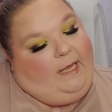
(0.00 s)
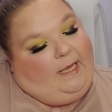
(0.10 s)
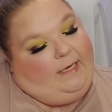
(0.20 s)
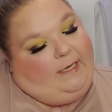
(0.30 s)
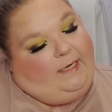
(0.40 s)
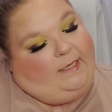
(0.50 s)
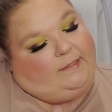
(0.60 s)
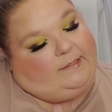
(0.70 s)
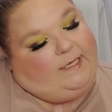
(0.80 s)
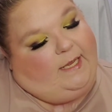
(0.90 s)
And it
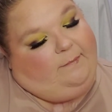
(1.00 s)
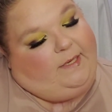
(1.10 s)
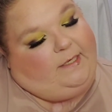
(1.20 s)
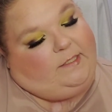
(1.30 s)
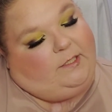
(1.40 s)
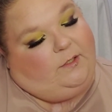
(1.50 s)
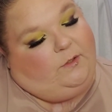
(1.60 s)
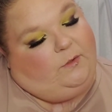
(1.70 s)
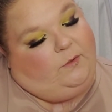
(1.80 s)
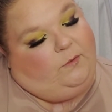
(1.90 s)
is Take Me
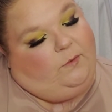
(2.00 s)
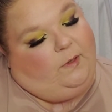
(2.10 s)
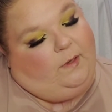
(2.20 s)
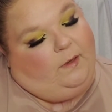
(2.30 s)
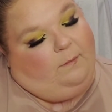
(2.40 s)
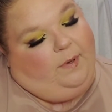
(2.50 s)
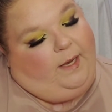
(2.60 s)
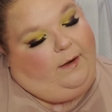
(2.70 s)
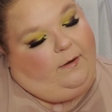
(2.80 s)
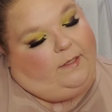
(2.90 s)
to
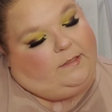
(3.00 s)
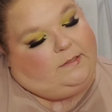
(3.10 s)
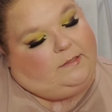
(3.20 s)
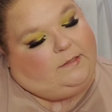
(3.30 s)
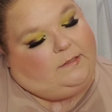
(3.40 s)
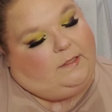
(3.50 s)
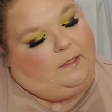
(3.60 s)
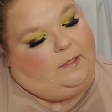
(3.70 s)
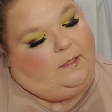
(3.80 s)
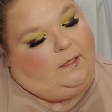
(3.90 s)
Paris.
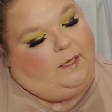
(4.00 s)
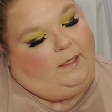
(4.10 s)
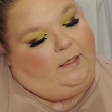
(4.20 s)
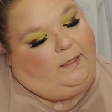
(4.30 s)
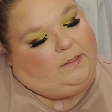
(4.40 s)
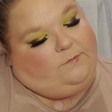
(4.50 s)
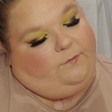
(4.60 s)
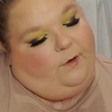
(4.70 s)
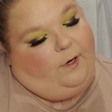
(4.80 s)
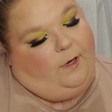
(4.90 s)
And it is
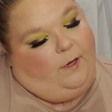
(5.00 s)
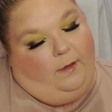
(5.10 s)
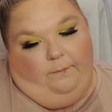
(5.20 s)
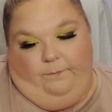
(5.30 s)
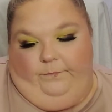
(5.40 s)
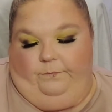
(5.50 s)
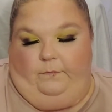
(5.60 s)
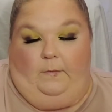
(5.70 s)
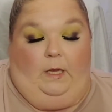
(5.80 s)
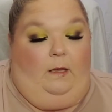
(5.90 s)
from,
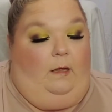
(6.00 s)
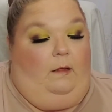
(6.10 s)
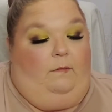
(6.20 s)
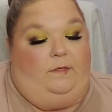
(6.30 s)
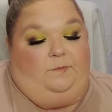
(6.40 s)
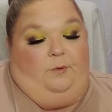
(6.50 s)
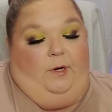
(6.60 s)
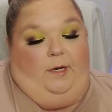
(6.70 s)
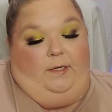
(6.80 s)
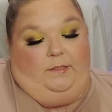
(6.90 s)
this
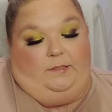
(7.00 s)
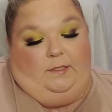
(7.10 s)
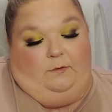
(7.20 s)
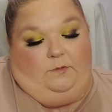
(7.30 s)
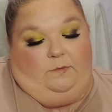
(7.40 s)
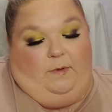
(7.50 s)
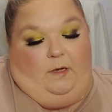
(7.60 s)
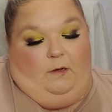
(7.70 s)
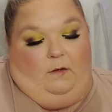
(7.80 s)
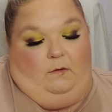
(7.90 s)
print is so
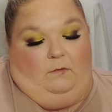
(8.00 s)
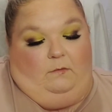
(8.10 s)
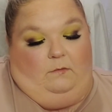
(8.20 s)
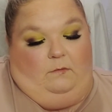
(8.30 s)
small.